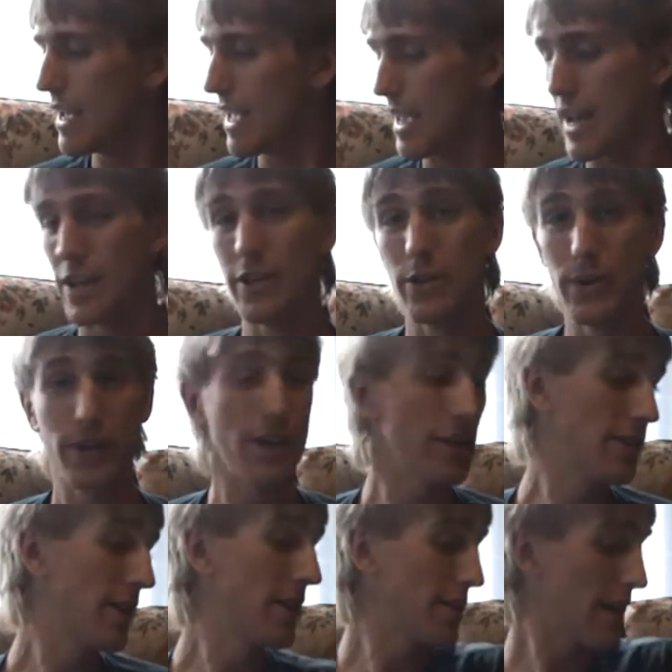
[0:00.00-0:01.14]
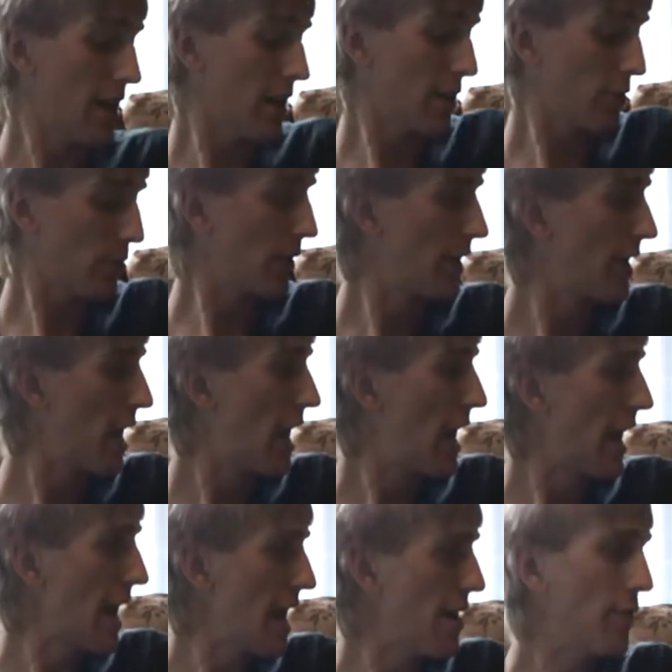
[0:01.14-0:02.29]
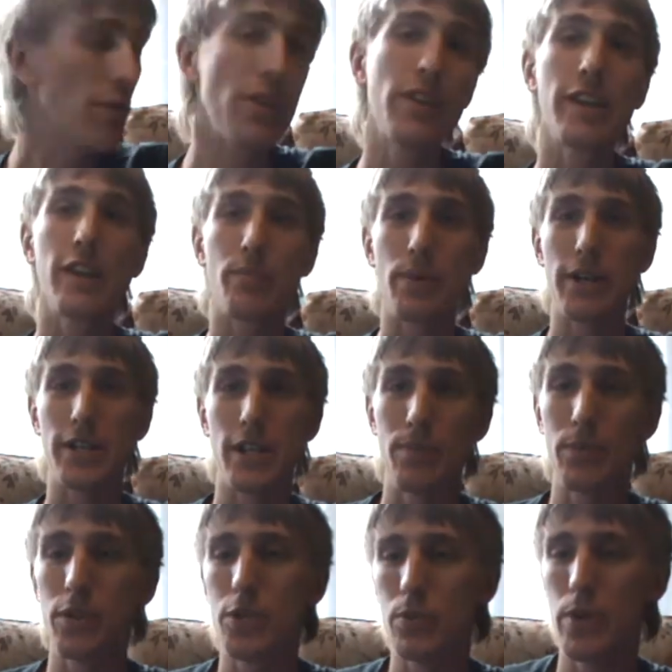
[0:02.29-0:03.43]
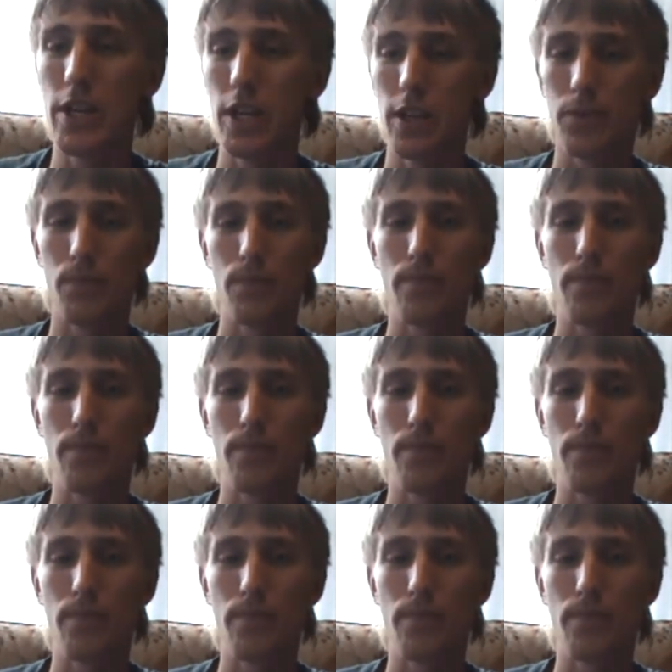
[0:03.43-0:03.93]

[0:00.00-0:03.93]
And you know what, guys? That's actually everything I picked up this week.